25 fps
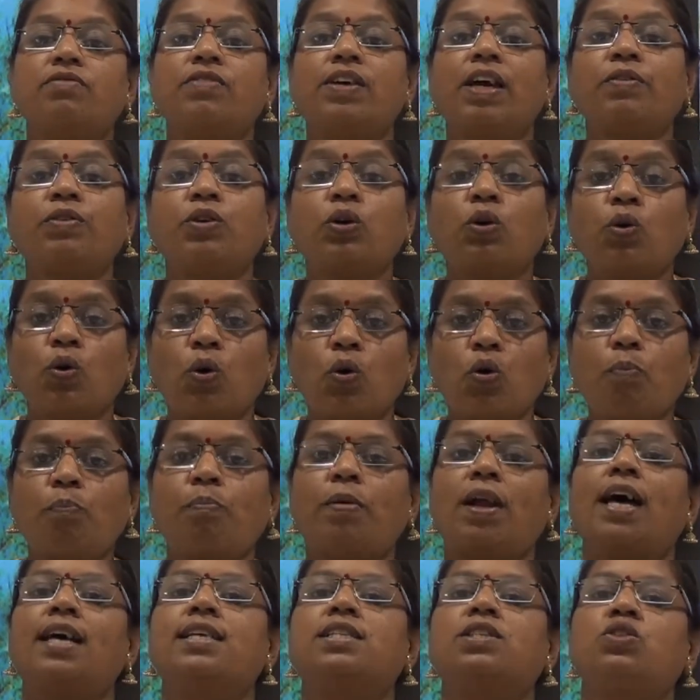We have to grow
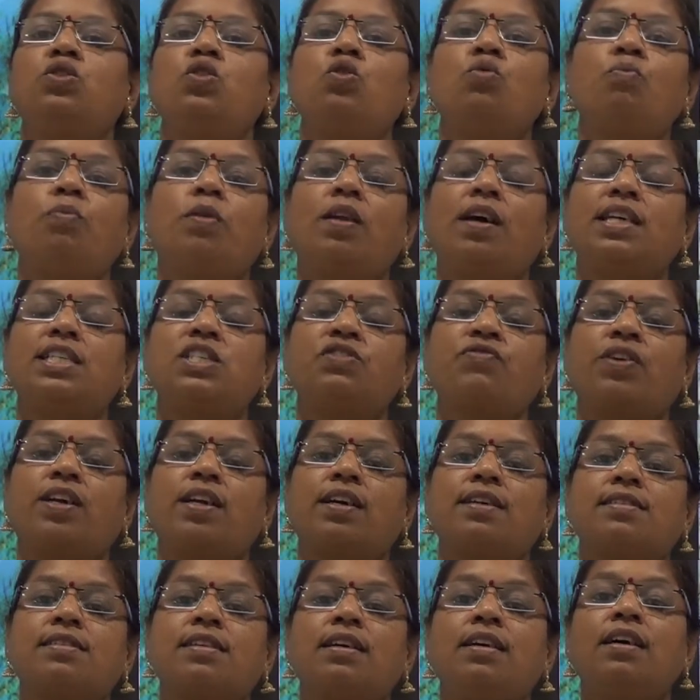plants, new plants for
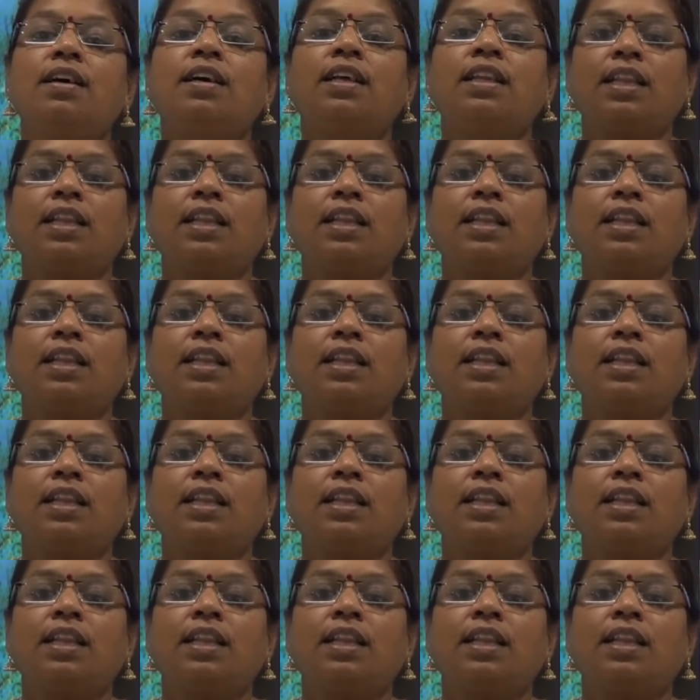us.